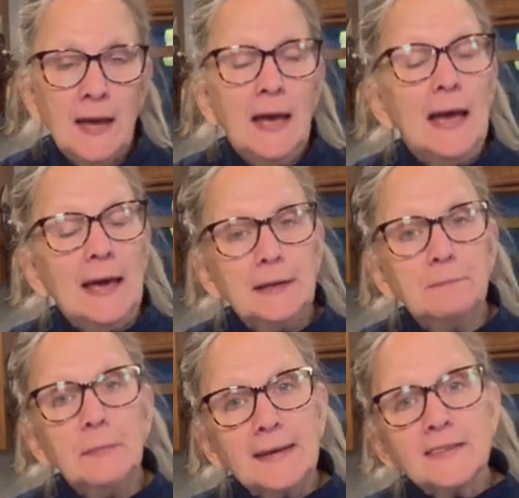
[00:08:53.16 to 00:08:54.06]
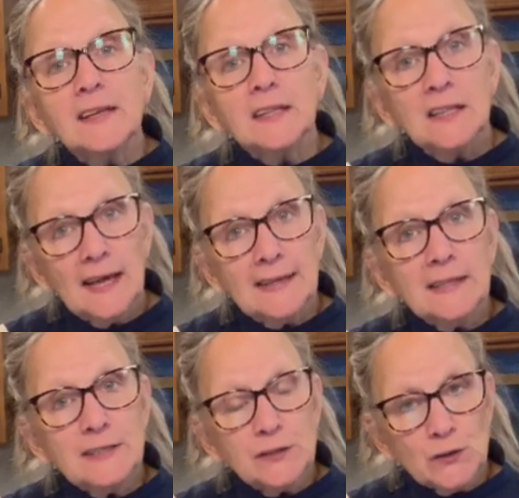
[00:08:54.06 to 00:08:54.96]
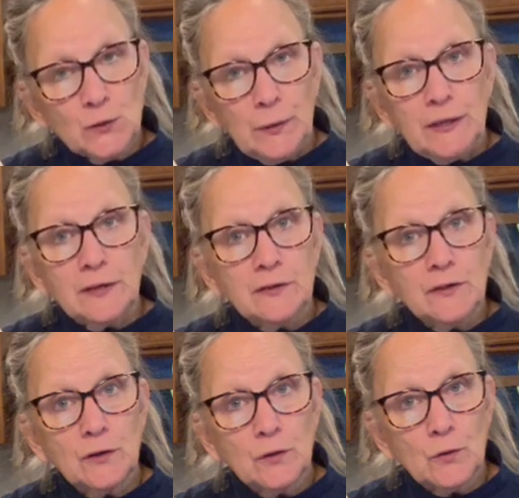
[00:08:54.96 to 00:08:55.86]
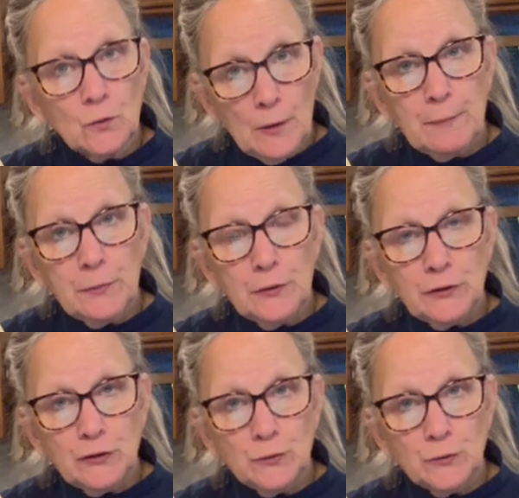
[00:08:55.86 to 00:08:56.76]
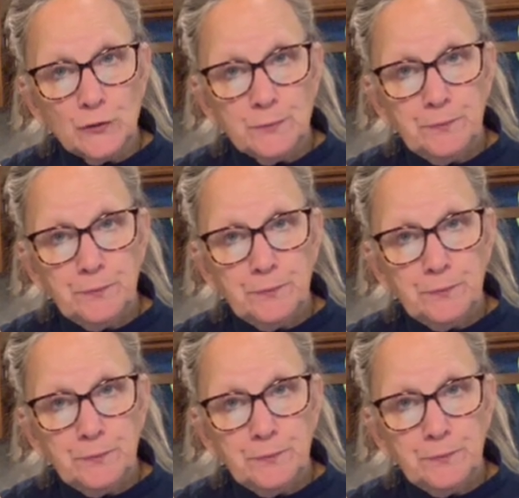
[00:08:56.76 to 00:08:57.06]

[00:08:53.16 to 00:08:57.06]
and it makes a lightly sweetened cranberry juice.